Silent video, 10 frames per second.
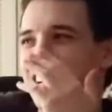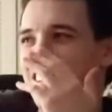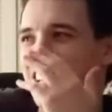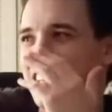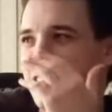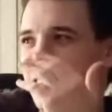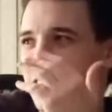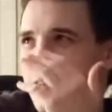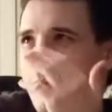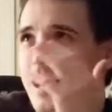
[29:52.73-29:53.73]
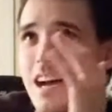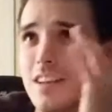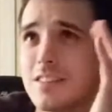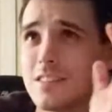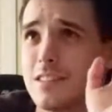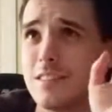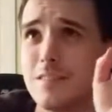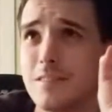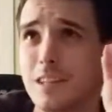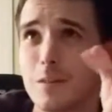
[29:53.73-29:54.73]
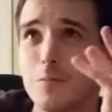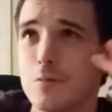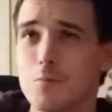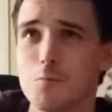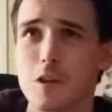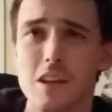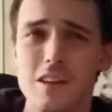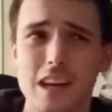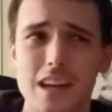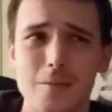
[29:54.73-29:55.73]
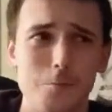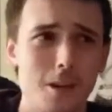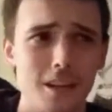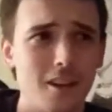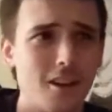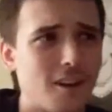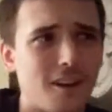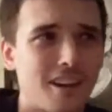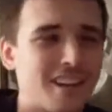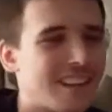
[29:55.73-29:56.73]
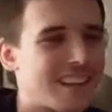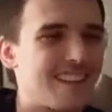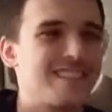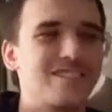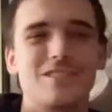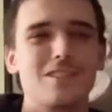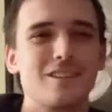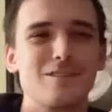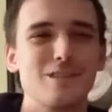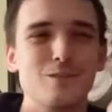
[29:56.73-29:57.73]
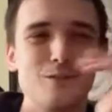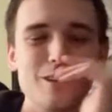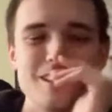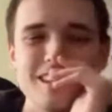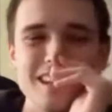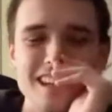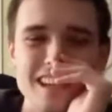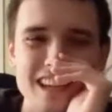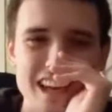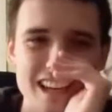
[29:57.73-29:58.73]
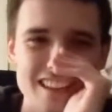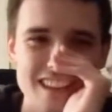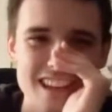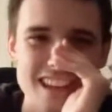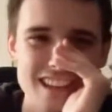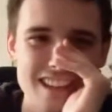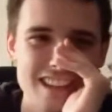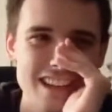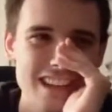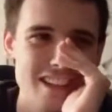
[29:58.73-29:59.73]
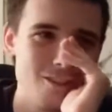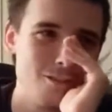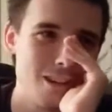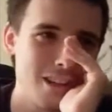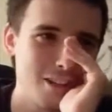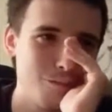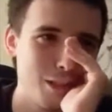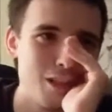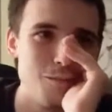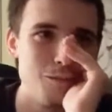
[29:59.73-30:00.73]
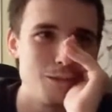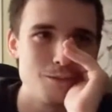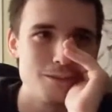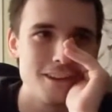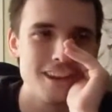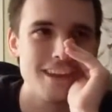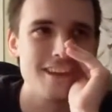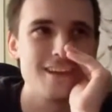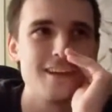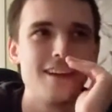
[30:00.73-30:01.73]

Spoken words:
and like the past and like what had gone on. Like that's just like really funny, and and there's a lot of good memes with like